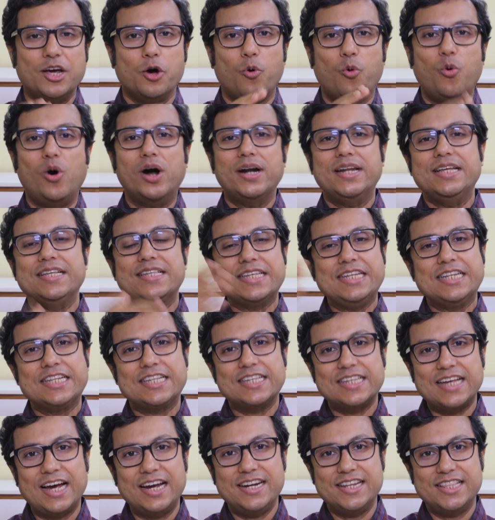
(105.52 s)
What is
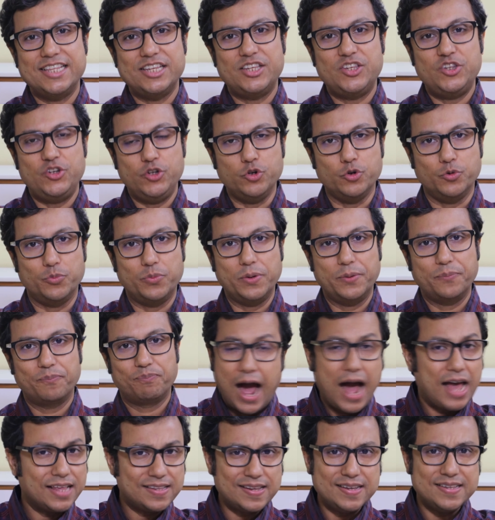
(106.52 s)
inside this tube?
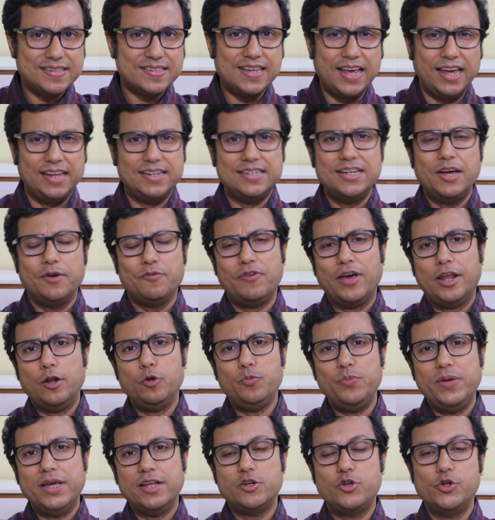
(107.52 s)
As I said,
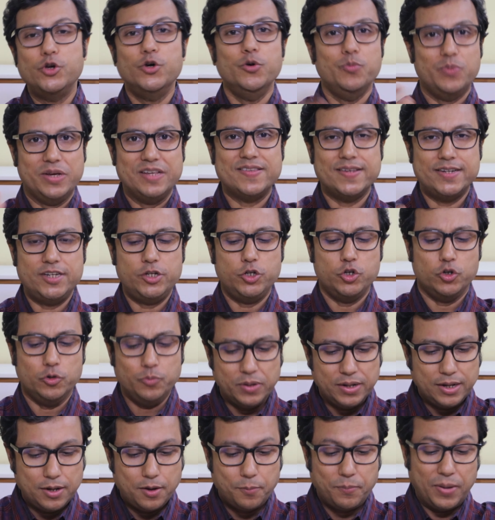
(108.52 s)
fallopian tube is a
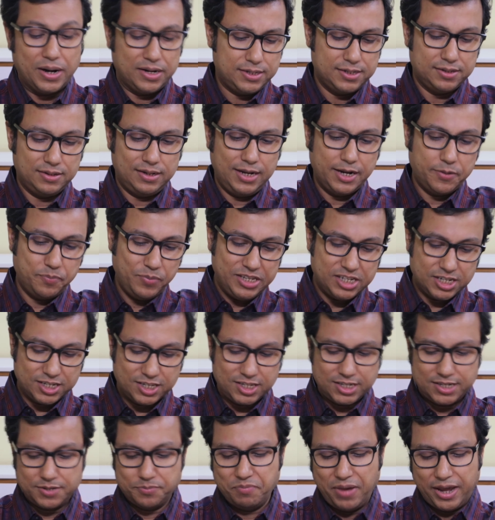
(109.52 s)
tube, but let me
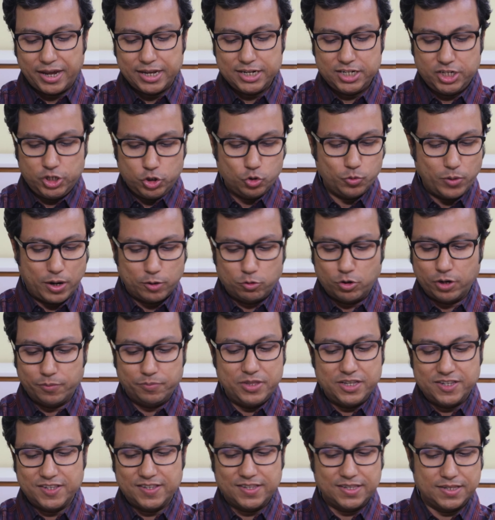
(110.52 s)
just make a tube out of
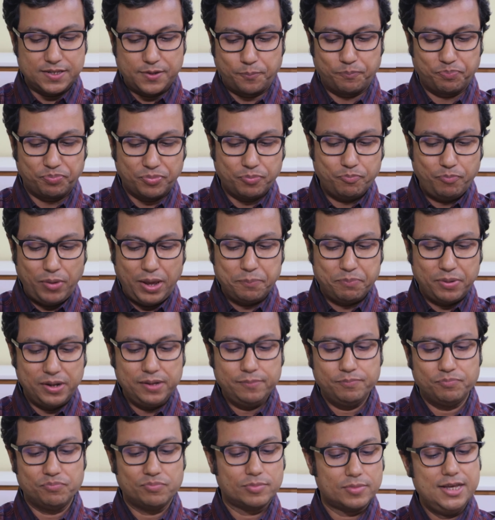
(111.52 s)
this paper.